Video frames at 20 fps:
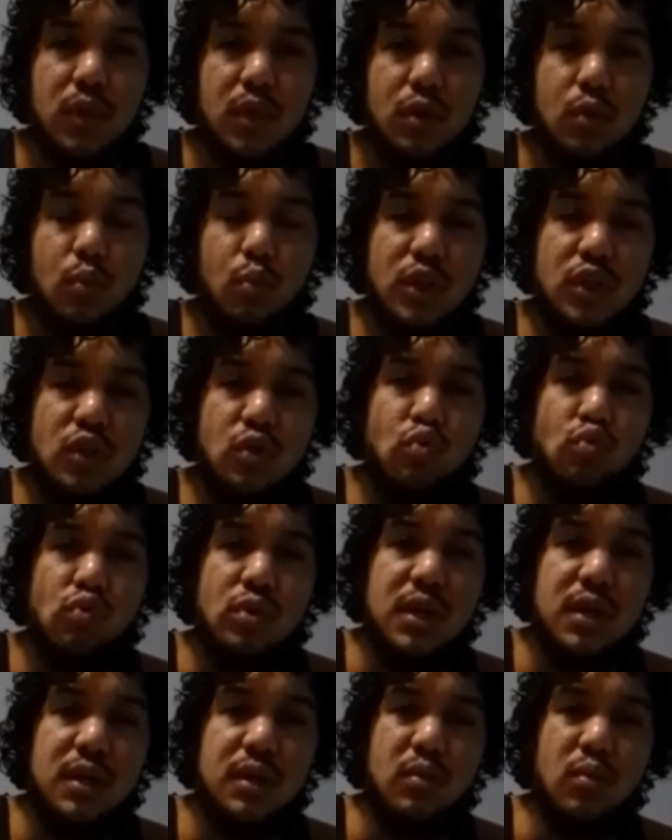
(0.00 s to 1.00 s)
when
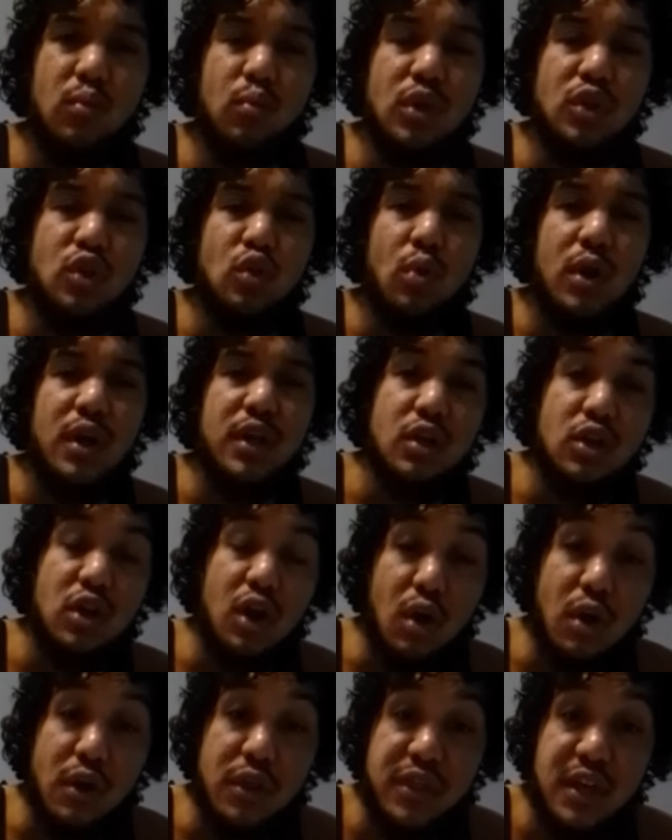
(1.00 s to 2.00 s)
you when you are your
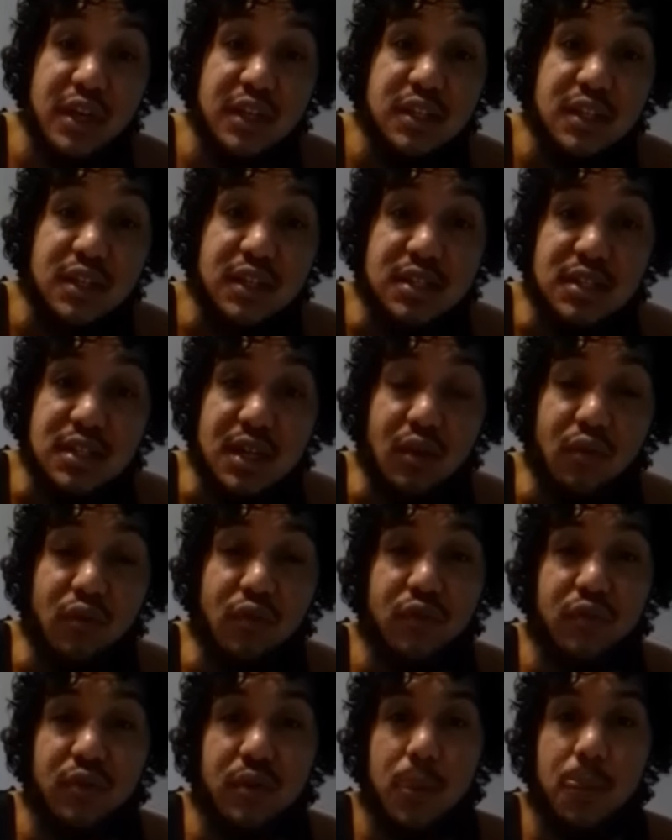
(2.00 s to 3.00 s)
authentic self,
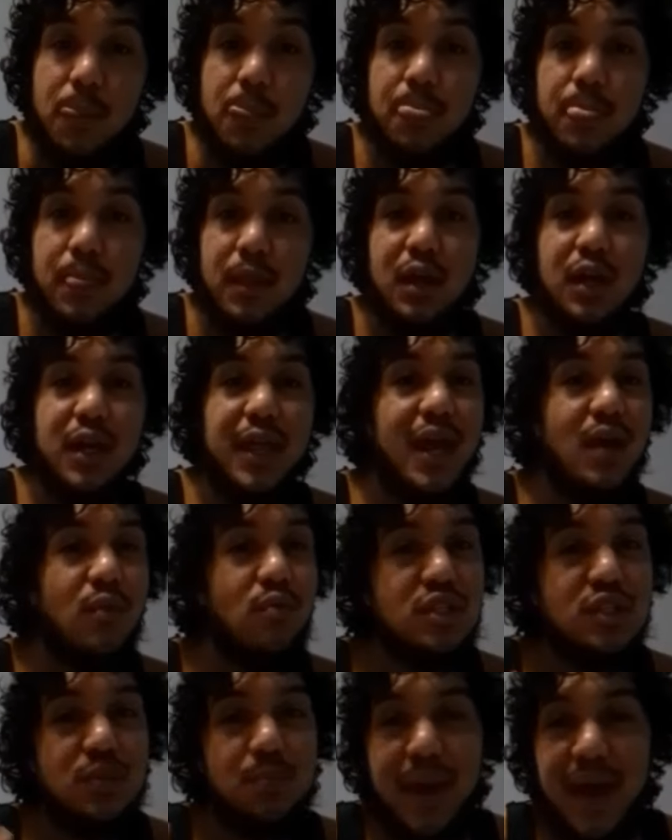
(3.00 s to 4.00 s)

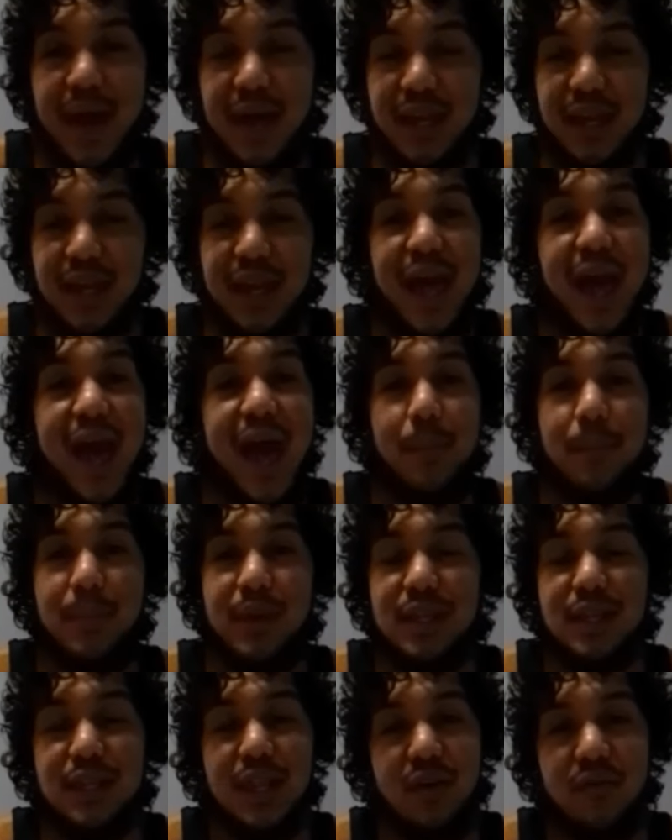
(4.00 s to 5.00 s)
charismatic, happy,
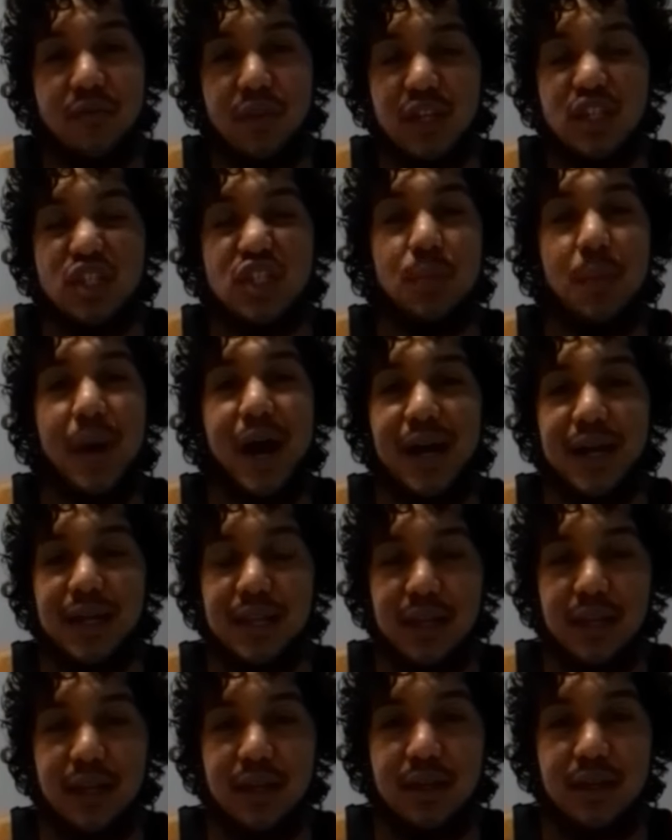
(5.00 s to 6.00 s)
loving, smiling,
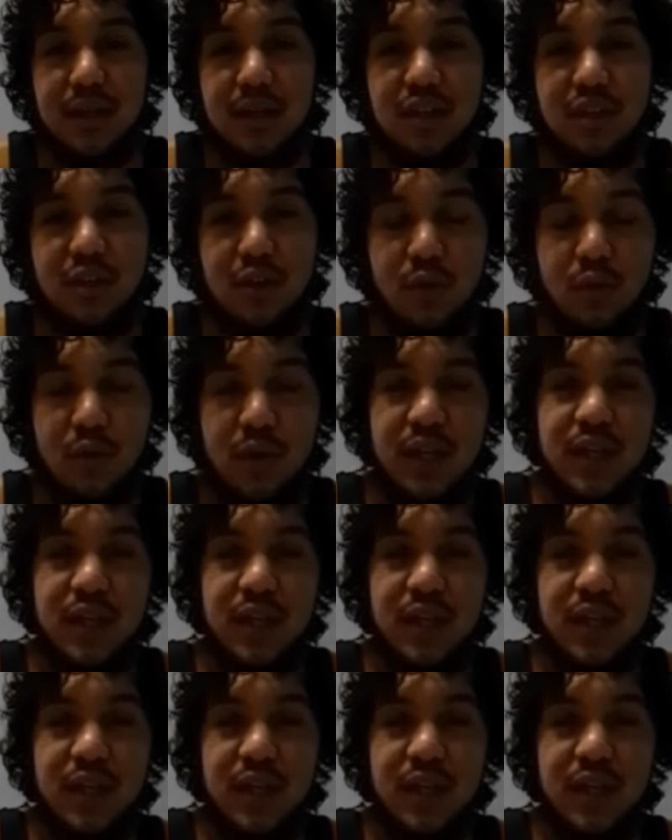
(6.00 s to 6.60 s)
you know,